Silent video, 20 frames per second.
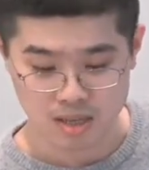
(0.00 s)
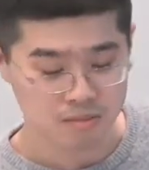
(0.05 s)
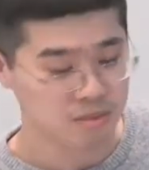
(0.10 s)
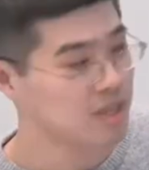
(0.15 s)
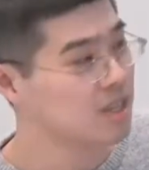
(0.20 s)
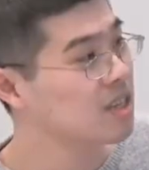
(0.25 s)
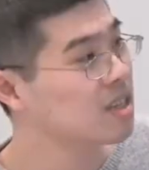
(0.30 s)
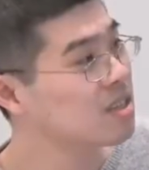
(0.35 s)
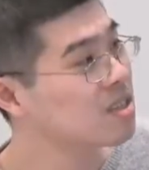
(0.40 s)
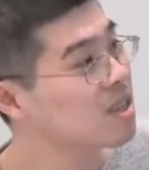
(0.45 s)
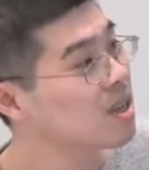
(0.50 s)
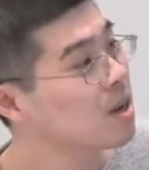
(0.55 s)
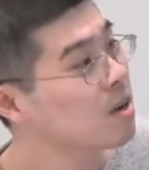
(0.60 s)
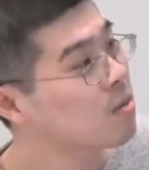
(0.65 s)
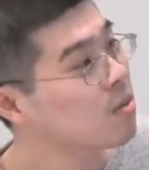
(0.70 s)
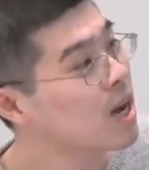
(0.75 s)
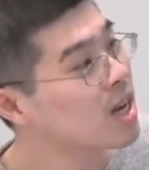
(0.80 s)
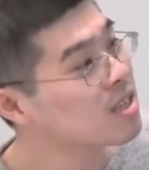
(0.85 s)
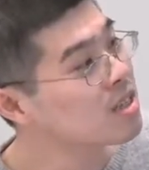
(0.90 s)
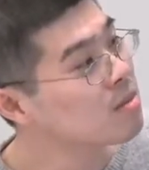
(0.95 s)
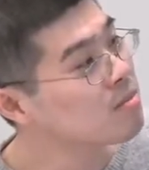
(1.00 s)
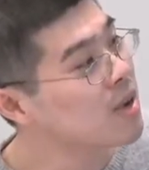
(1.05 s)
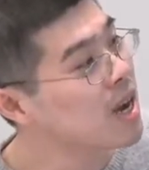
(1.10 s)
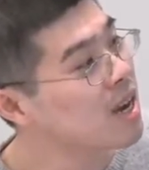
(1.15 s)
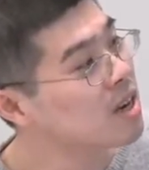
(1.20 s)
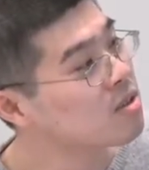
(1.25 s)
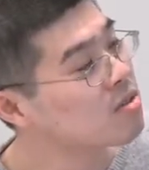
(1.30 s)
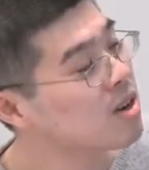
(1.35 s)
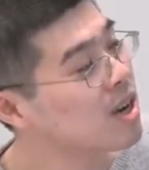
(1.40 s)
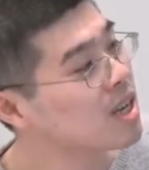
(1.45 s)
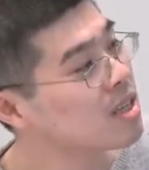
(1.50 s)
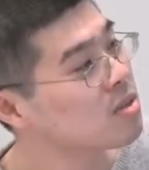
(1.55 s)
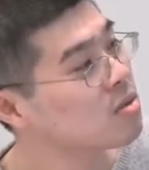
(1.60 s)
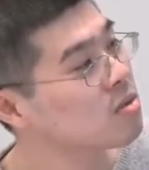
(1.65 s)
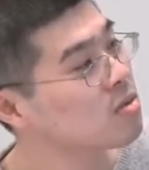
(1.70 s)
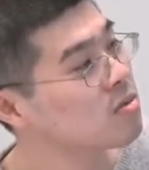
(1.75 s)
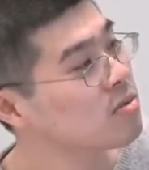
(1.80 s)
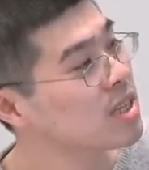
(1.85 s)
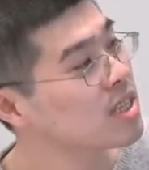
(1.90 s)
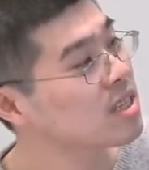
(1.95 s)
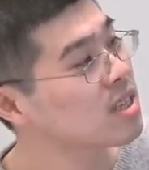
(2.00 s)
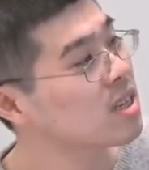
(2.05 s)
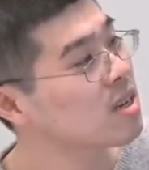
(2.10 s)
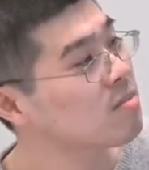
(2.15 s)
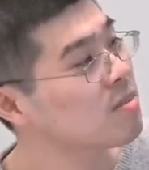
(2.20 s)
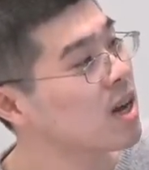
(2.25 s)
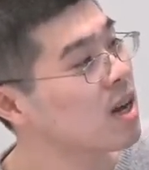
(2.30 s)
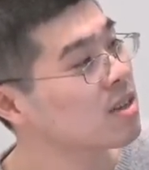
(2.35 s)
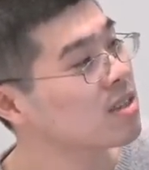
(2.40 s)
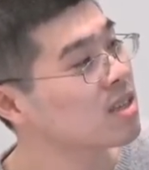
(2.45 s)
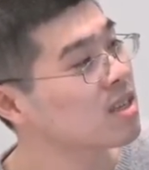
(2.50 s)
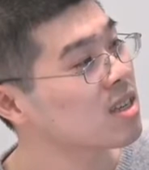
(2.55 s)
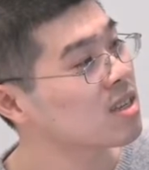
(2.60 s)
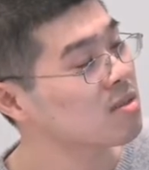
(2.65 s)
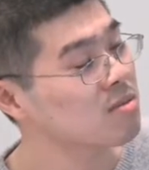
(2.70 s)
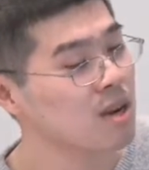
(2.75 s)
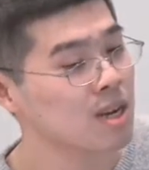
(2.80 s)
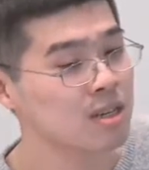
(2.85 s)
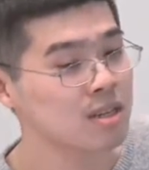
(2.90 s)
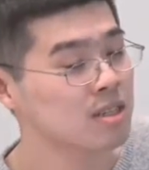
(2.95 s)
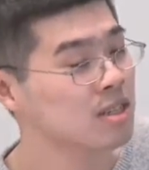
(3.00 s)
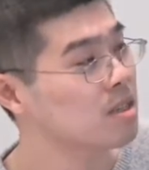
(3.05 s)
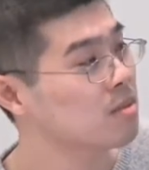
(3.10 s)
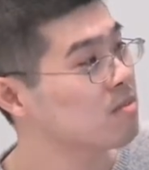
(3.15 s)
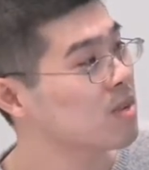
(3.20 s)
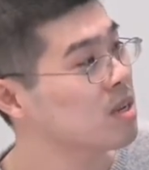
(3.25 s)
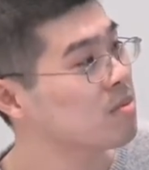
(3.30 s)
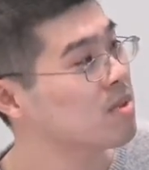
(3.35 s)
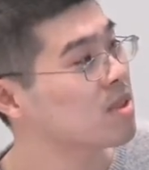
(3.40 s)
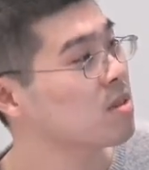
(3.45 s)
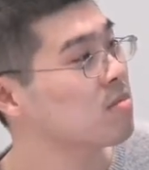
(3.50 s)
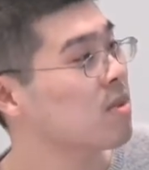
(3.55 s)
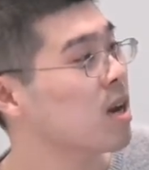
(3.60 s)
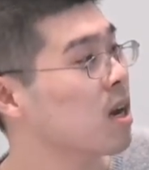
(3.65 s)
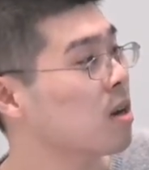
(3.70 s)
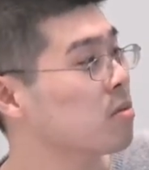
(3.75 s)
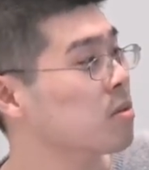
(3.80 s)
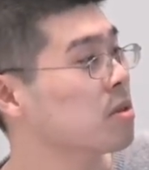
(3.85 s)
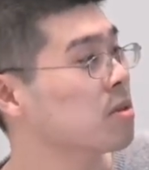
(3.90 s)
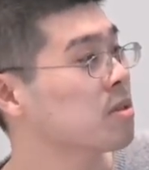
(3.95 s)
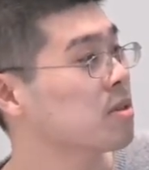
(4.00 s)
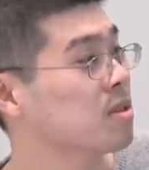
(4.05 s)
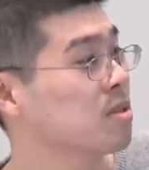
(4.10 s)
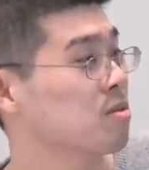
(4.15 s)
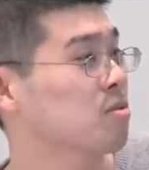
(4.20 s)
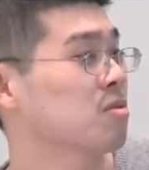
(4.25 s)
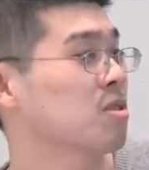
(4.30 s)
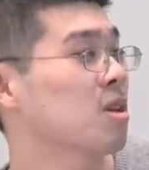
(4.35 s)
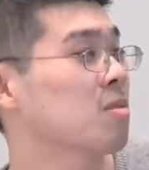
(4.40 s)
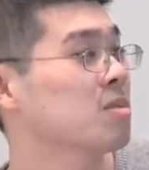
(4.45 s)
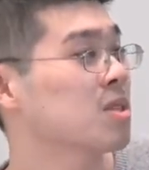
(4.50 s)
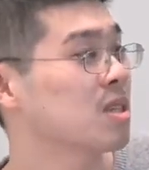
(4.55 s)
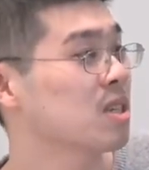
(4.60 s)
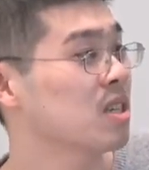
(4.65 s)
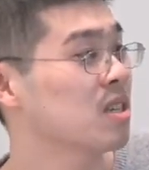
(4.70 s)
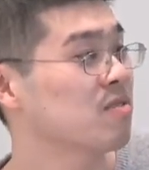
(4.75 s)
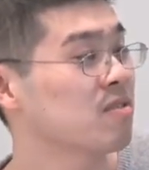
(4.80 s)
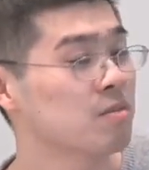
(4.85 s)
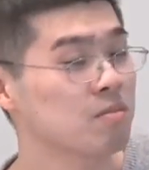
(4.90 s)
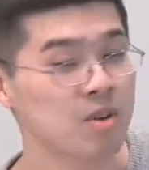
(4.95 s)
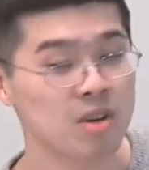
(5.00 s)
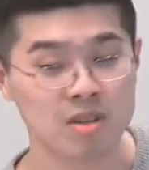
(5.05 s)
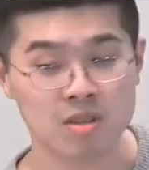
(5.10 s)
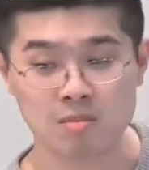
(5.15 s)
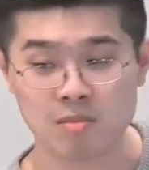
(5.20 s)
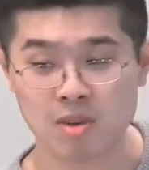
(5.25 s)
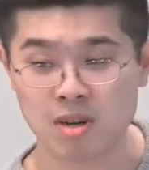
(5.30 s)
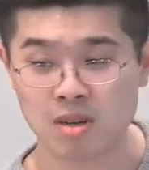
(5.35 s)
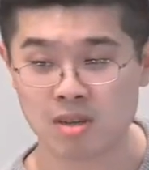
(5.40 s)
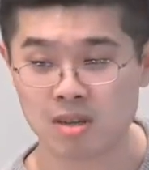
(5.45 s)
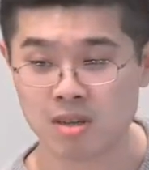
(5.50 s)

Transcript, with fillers: Because once a buyer tries to reason about the strategy, maybe the buyer will do something even more smart